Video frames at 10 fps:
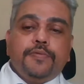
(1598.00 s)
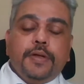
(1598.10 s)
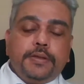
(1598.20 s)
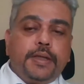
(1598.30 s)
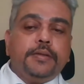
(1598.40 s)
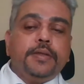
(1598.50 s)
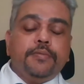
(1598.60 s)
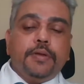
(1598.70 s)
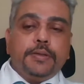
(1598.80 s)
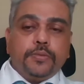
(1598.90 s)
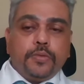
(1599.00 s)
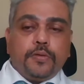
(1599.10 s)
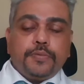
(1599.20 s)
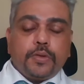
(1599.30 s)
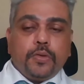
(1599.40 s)
filtering they will do
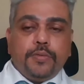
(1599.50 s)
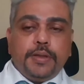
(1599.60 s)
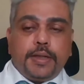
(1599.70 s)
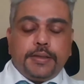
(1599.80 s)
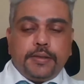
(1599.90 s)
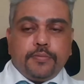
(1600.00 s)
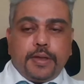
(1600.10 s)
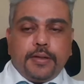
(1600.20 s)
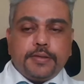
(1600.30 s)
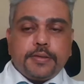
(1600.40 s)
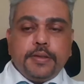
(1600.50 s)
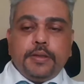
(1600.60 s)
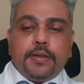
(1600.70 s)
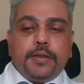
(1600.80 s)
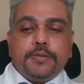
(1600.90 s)
of the COVID-19 virus
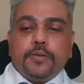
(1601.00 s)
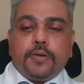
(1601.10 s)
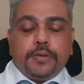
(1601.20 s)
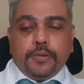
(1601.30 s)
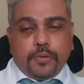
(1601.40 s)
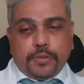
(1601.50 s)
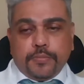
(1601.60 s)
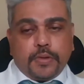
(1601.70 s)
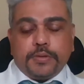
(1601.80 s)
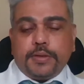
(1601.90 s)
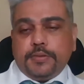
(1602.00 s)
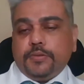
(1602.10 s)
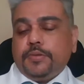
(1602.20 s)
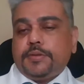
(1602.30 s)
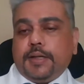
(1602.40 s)
is not known, because there is
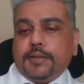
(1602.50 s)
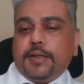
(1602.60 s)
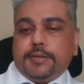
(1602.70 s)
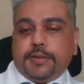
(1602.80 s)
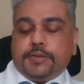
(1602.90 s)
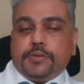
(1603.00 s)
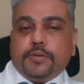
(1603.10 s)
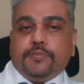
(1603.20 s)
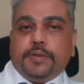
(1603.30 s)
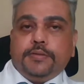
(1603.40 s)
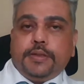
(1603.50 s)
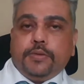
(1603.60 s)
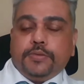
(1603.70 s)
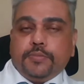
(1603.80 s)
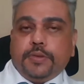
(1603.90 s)
no standardization of these
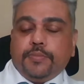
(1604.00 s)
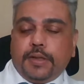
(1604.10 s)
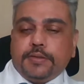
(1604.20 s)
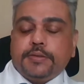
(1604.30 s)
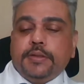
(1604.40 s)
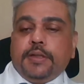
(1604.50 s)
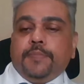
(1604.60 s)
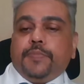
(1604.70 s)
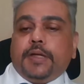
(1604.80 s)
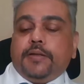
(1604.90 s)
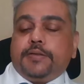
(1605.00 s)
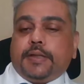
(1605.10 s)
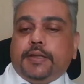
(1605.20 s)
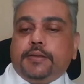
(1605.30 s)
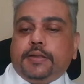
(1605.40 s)
reusable masks. And the
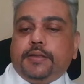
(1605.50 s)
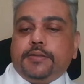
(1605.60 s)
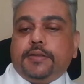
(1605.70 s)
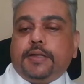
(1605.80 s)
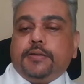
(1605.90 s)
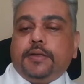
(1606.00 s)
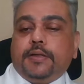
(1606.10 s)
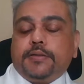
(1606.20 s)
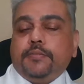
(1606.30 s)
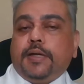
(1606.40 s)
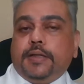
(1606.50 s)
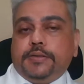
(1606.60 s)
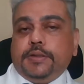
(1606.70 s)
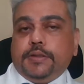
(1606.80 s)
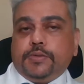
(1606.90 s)
second thing is that there are some
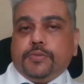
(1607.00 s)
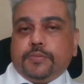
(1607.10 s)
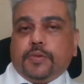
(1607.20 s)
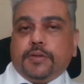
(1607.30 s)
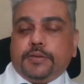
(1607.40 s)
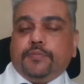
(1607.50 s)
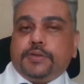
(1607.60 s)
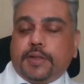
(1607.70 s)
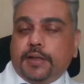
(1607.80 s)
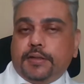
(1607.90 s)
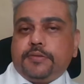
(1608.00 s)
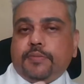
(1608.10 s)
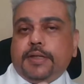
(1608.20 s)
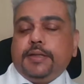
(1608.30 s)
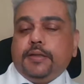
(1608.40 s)
hygiene issues, because if the child is
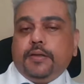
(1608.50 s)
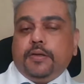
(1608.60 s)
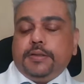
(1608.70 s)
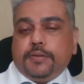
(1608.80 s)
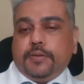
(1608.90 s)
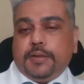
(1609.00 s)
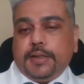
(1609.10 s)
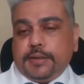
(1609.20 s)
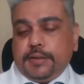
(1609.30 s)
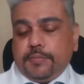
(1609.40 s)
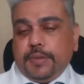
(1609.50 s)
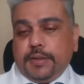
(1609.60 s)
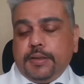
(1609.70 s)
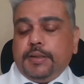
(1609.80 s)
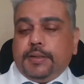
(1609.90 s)
sweating a lot and all that, it
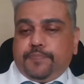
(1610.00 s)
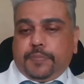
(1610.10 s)
may